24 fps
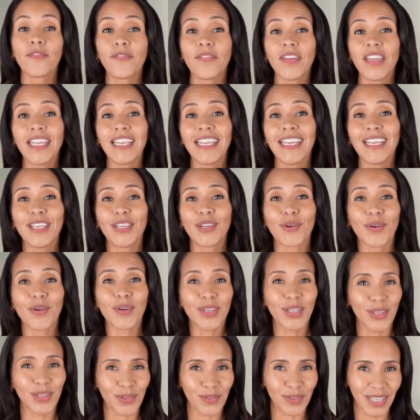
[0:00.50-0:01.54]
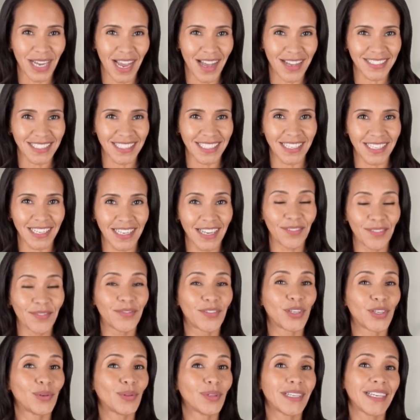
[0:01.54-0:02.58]
feeding your curiosity,
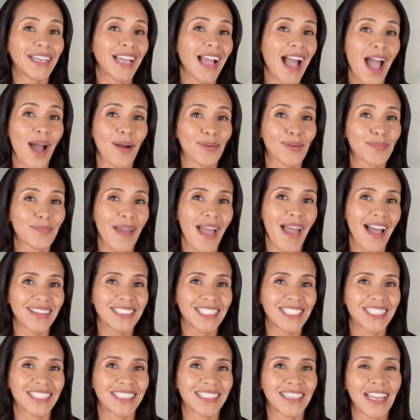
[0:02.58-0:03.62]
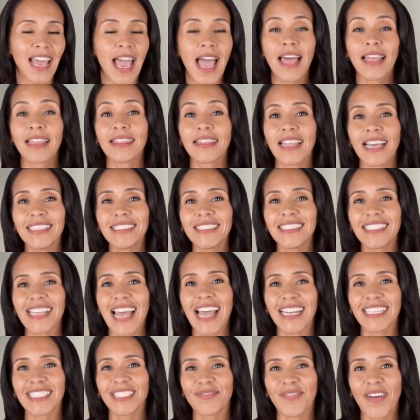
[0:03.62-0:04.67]
fueling our passion. Let's
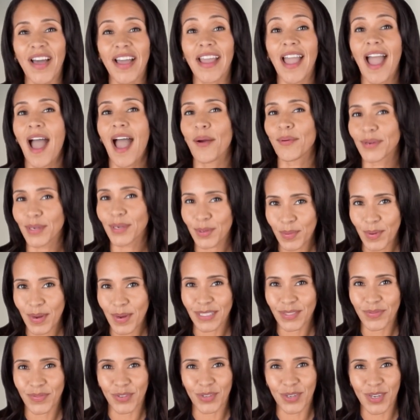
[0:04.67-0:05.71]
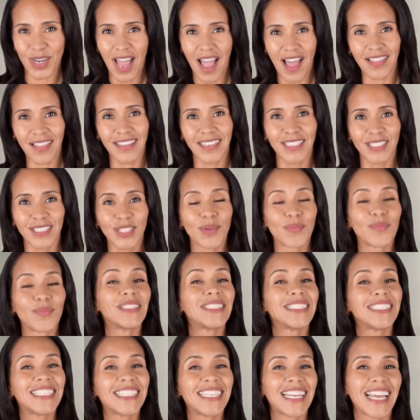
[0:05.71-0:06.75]
satisfy our quest for knowledge
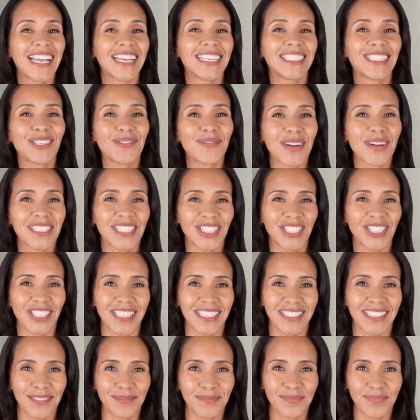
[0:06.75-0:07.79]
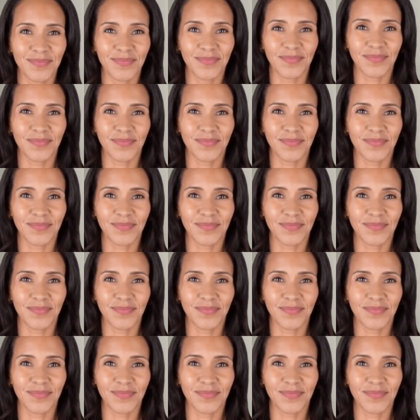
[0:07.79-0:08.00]
with today's question.